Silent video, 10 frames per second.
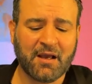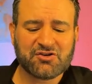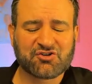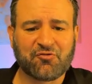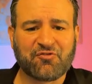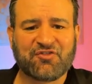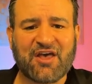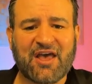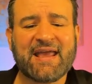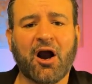So
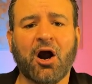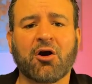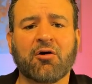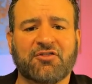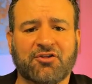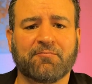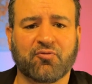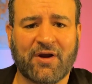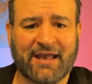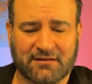they are the
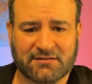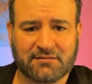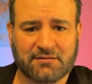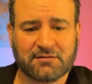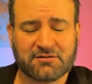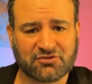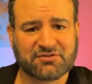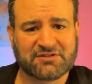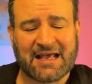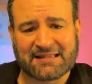brand. So
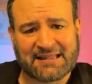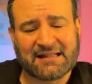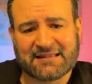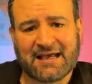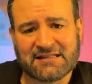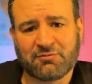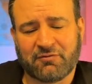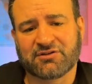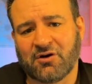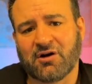that's what
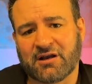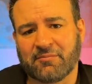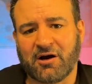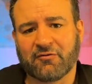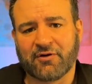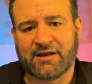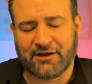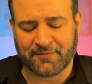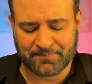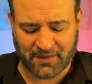we're talking about right here.